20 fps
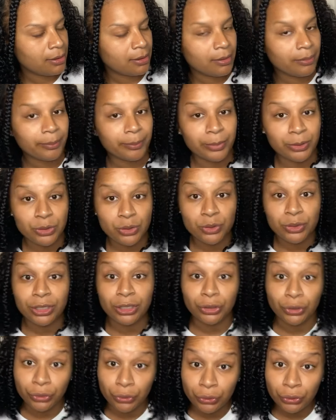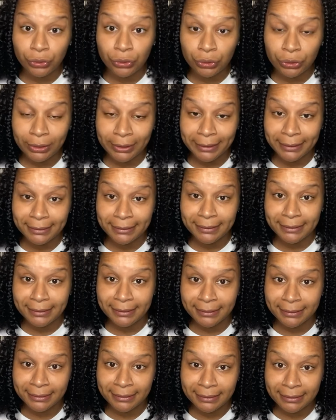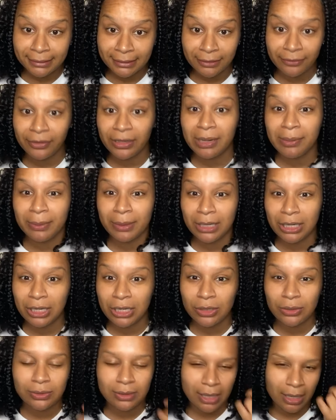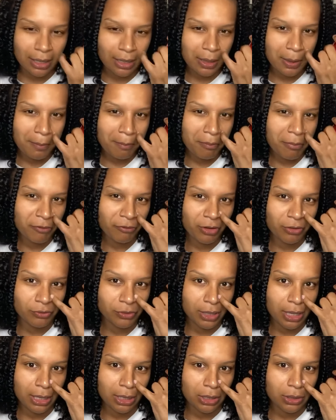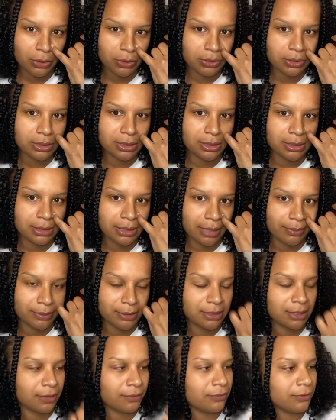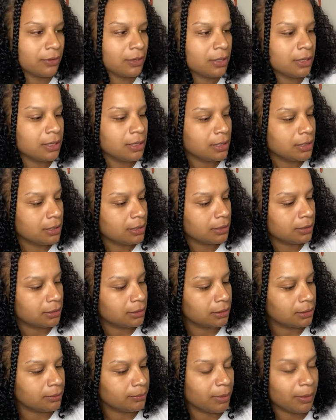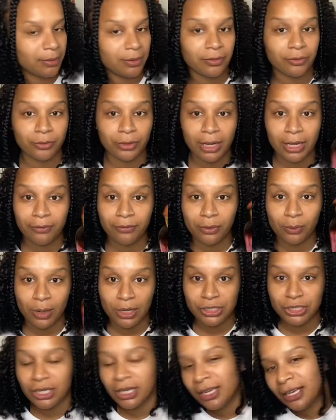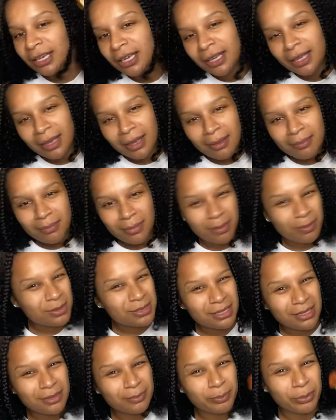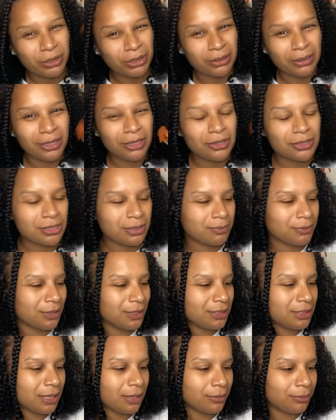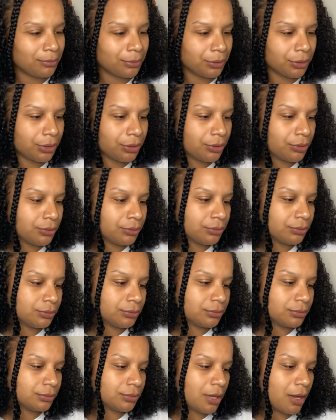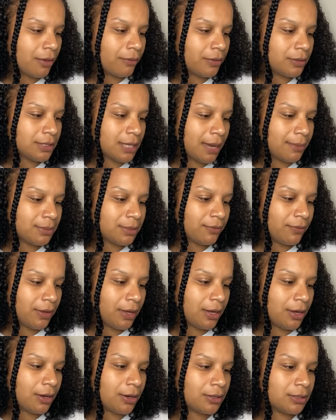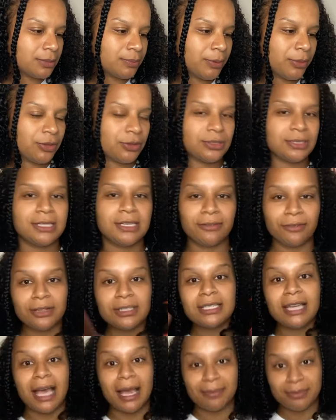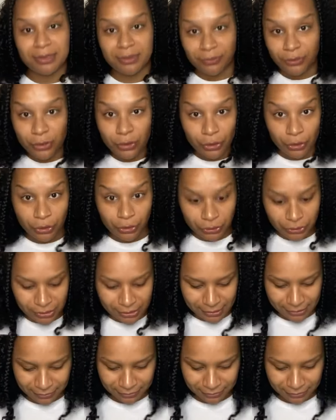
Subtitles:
But you can Google it. If anybody knows, my friend Renee knows this type of stuff. Maybe, Renee, if you're watching, maybe put a link or something down below of the types of hairs. But there's different types of curls.